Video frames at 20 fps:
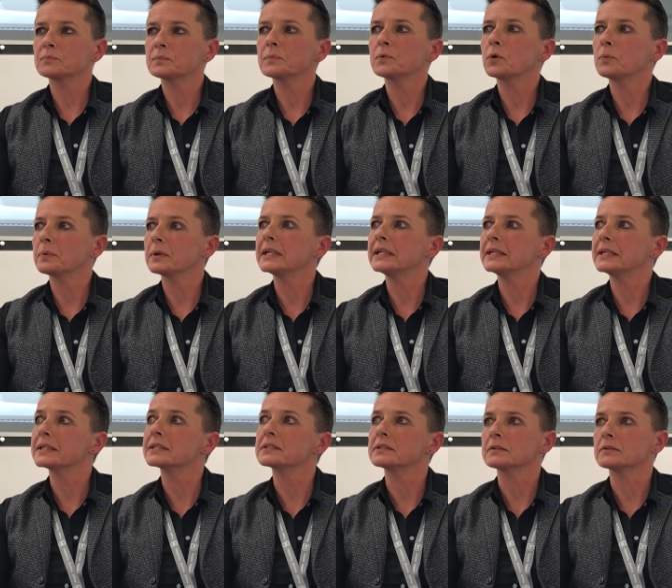properly
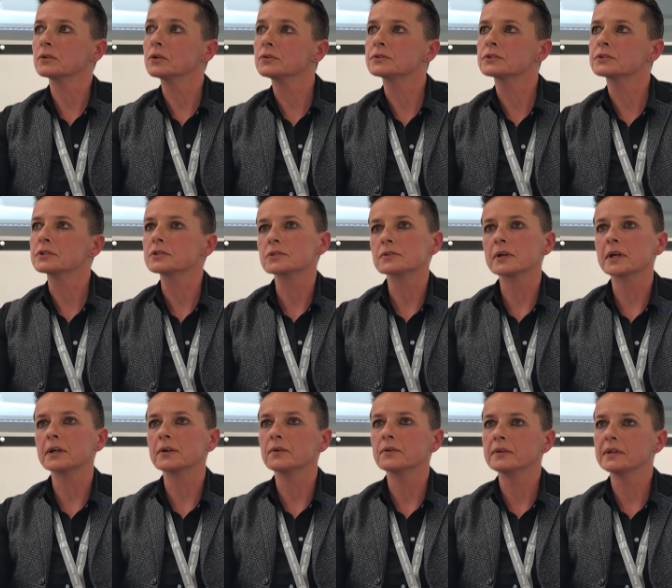listen,
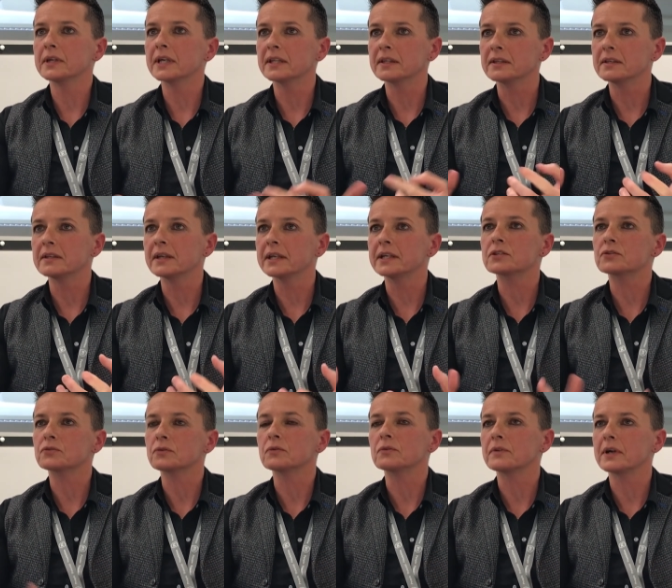concentrate on na the
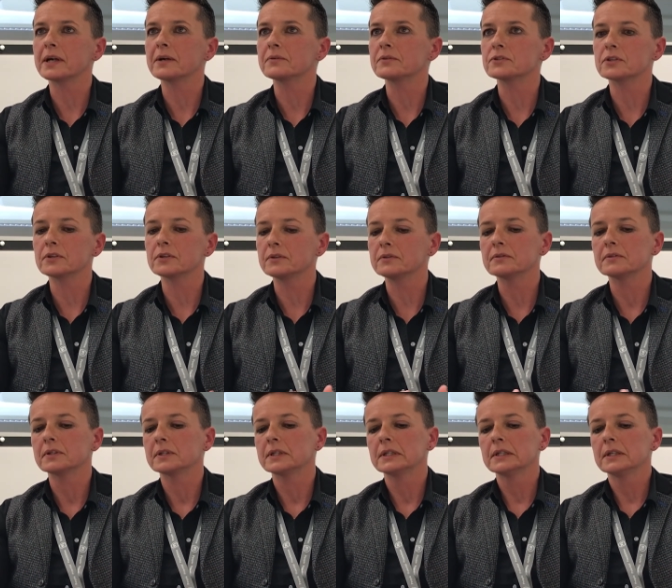nature around you
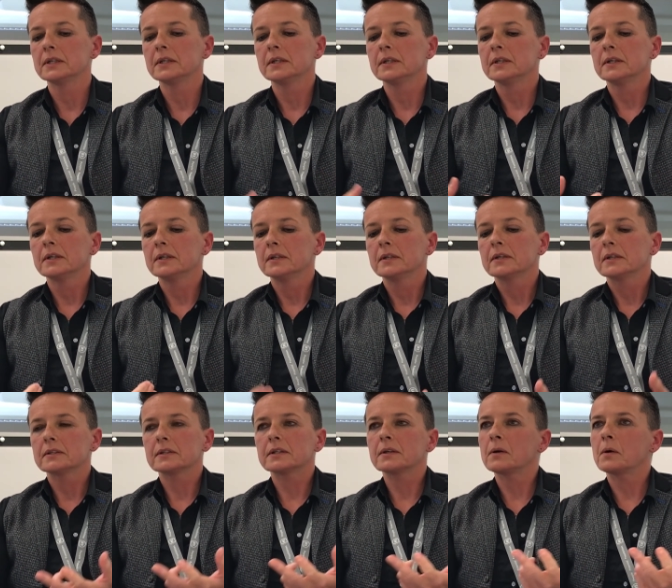
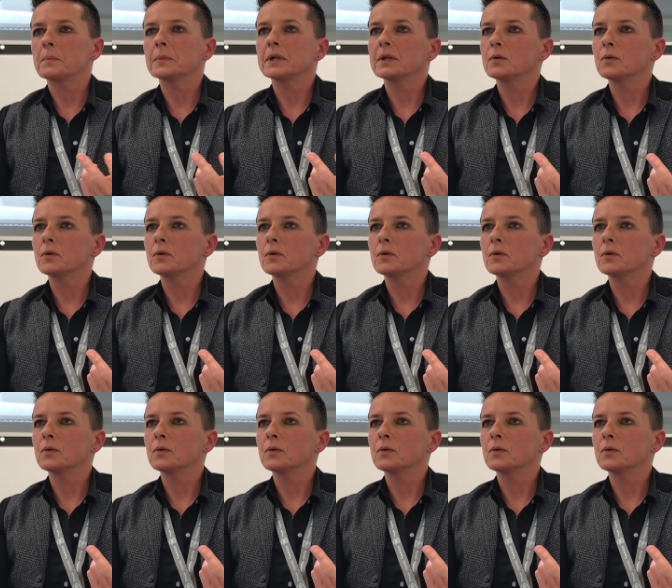go up the